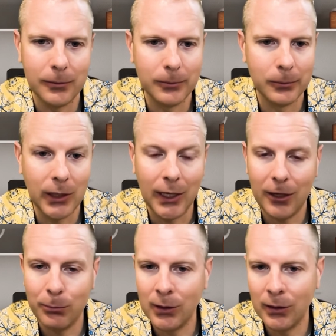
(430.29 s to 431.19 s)
We
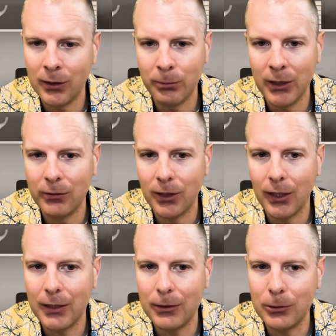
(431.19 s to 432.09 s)
have been on a bit of a
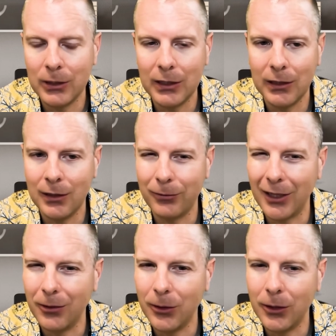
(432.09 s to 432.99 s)
hot streak. And if I
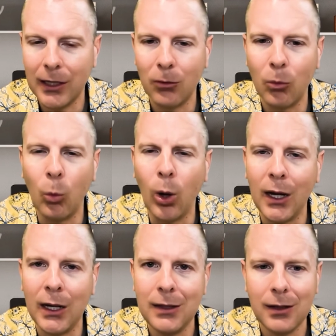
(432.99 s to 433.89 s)
look at
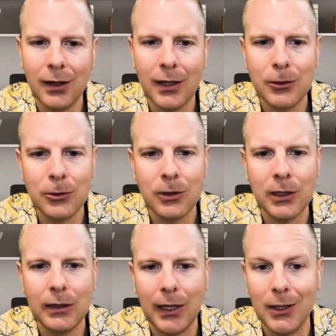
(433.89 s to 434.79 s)
why the hot
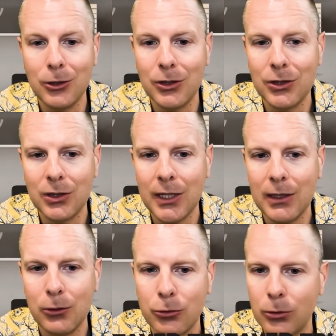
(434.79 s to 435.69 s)
streak, I just stayed
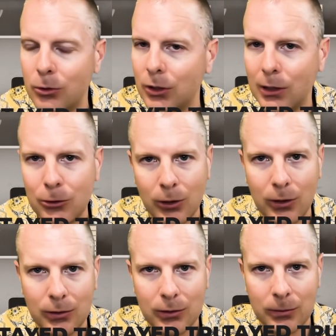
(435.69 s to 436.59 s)
true to the
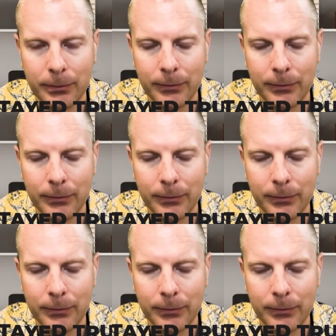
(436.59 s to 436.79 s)
charts.